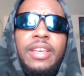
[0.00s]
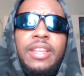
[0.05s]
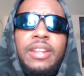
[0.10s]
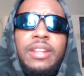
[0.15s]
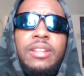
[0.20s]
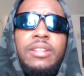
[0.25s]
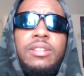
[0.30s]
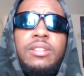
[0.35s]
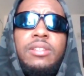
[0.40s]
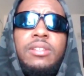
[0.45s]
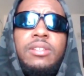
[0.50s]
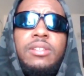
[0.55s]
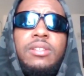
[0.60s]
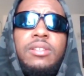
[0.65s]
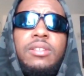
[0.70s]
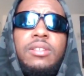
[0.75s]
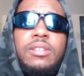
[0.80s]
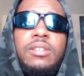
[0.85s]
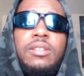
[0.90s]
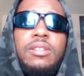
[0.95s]
And
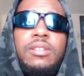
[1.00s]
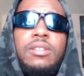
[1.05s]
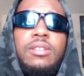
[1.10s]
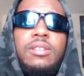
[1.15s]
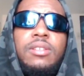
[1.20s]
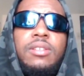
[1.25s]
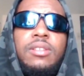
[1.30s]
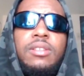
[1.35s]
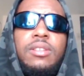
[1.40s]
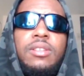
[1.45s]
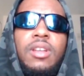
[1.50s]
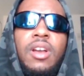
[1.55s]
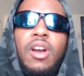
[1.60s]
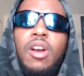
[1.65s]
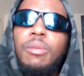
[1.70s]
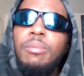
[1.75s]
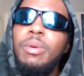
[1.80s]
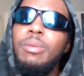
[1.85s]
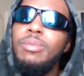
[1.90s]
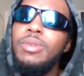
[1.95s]
I
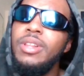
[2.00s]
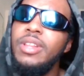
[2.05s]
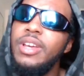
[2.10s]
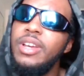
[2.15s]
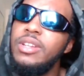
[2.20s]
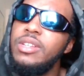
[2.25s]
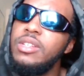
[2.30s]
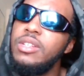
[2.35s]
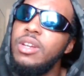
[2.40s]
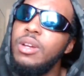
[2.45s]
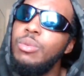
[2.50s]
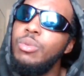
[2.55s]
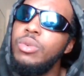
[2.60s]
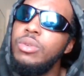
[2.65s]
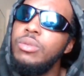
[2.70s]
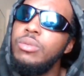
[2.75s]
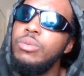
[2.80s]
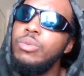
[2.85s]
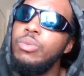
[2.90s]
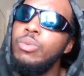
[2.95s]
don't remember the last time
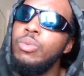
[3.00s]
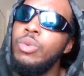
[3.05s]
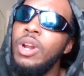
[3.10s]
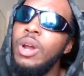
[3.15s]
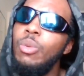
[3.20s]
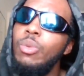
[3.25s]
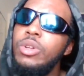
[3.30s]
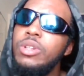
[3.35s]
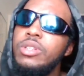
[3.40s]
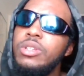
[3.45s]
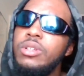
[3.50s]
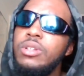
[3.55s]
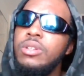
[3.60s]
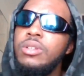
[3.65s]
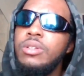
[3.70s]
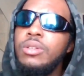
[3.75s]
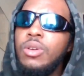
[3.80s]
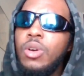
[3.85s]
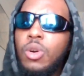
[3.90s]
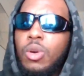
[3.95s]
when I went
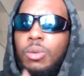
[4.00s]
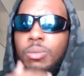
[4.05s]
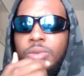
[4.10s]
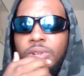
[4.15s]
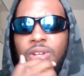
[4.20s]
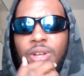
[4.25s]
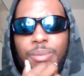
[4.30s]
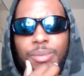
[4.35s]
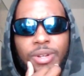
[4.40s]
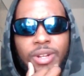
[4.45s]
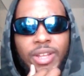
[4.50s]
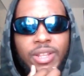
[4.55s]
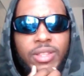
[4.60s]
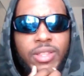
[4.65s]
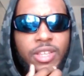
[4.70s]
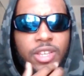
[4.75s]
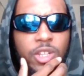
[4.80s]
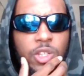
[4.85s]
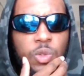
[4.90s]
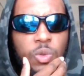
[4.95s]
to homecoming. I
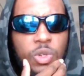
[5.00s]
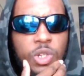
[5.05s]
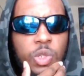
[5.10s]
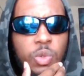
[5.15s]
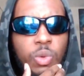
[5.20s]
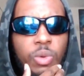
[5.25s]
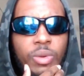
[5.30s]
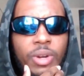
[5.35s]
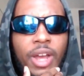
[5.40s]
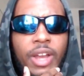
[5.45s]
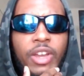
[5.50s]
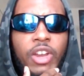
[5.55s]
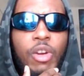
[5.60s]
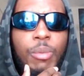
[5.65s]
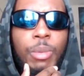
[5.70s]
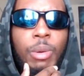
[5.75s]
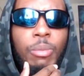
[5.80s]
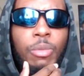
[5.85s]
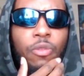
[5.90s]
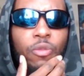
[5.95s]
think in 2021. I
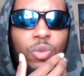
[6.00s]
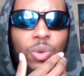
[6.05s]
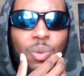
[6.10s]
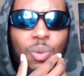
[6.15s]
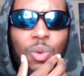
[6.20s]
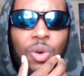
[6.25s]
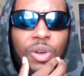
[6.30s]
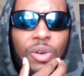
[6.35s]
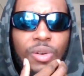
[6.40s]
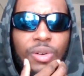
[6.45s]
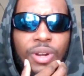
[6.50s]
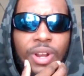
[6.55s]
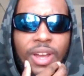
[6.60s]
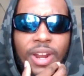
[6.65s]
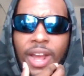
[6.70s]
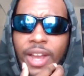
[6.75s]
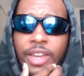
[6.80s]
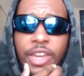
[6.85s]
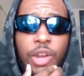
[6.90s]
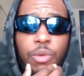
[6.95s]
can't remember if we won or
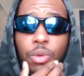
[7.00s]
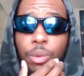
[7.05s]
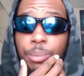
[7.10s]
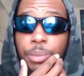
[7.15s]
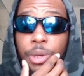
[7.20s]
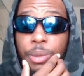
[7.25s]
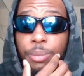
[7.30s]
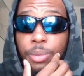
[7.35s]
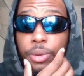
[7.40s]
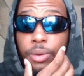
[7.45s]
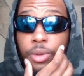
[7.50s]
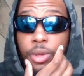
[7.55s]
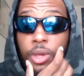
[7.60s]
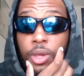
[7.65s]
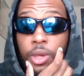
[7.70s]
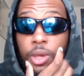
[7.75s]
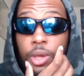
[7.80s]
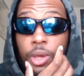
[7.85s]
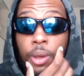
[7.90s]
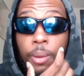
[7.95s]
not. I can't remember.
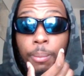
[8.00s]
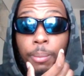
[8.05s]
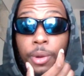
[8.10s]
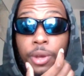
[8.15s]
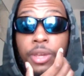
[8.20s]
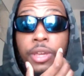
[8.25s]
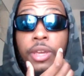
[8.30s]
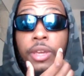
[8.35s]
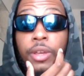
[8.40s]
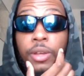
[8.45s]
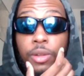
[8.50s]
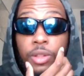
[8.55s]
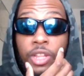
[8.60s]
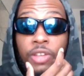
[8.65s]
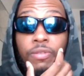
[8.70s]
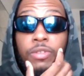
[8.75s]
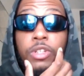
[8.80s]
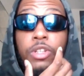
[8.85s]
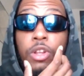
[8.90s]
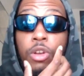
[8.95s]
But yeah,
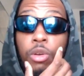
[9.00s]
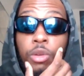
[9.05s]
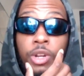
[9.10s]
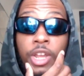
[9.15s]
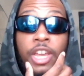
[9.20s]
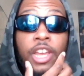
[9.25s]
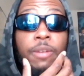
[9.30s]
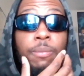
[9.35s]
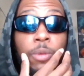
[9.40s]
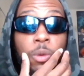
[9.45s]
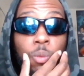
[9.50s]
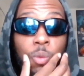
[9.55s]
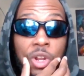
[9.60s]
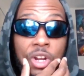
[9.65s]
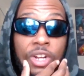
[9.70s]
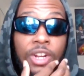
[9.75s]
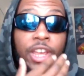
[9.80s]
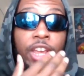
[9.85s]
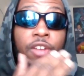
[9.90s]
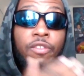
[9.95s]
Livingstone, they have been
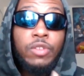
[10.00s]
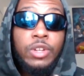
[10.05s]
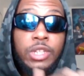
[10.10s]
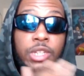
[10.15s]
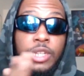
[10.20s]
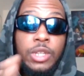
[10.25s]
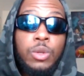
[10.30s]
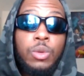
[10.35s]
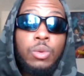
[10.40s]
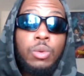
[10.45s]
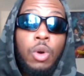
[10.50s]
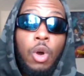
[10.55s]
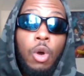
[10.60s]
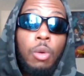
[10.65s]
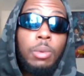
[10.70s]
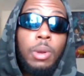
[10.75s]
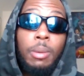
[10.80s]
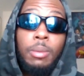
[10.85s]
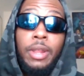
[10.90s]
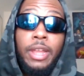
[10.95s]
winning every single
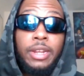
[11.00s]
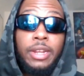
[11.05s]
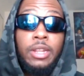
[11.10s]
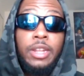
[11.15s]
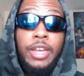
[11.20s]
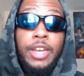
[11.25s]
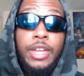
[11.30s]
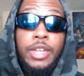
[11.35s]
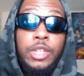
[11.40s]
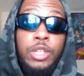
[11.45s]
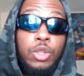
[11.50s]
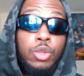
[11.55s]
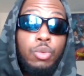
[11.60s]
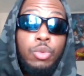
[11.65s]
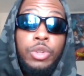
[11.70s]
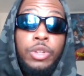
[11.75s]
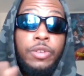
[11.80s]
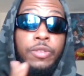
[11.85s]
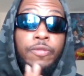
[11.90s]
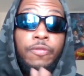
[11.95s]
homecoming like the last
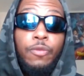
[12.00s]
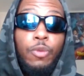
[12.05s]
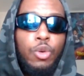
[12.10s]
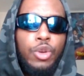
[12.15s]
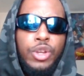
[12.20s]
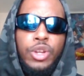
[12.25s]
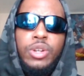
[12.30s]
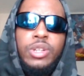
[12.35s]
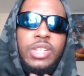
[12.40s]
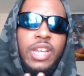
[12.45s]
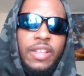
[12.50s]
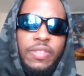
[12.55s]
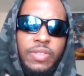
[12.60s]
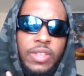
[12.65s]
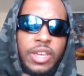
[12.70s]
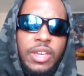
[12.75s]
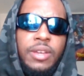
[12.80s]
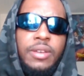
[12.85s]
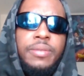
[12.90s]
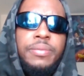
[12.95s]
3, 4 years, I
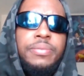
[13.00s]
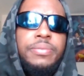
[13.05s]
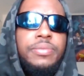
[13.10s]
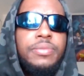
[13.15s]
think.